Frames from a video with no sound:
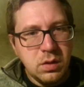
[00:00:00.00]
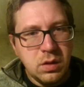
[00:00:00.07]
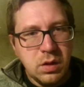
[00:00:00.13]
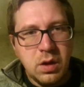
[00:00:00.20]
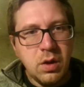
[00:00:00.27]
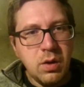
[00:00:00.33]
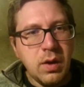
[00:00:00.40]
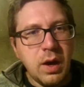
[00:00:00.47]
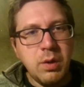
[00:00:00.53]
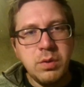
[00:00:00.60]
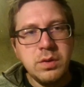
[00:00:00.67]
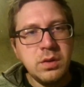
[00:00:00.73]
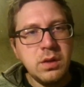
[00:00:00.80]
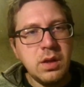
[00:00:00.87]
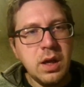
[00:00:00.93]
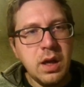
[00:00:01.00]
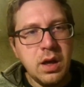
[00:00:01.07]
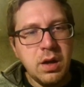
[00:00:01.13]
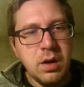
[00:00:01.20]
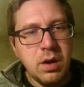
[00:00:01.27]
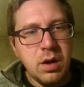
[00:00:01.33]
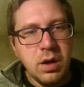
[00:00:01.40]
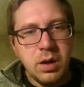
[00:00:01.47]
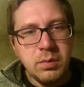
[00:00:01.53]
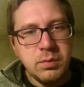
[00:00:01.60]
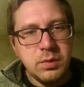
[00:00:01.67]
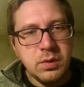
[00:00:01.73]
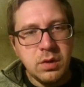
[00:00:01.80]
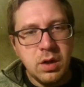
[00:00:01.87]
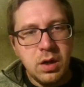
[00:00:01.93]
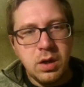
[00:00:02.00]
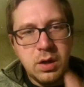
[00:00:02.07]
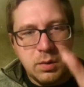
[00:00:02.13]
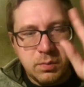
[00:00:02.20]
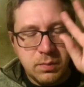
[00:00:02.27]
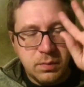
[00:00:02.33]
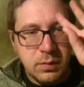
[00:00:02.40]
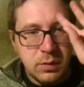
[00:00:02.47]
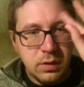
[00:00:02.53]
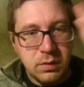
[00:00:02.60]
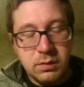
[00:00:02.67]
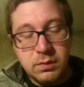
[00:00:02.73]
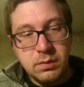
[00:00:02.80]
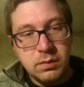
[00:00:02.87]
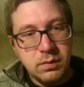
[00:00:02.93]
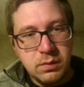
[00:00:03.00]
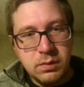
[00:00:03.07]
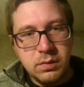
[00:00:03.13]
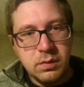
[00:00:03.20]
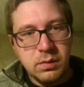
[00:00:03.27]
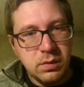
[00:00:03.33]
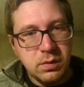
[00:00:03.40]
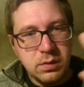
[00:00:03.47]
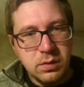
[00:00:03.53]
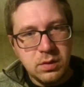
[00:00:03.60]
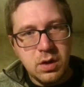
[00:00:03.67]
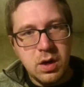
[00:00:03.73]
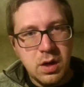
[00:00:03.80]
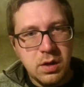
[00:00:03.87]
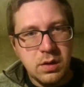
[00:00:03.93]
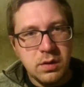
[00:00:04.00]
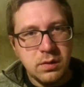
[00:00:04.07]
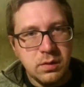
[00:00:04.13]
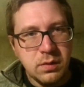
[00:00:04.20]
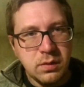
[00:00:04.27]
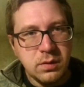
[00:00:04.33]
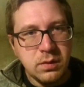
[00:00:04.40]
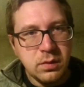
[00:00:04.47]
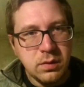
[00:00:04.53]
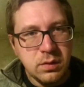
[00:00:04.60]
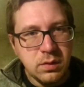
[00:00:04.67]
Oh, I was in the header. I'm sorry. I'm sorry. This is.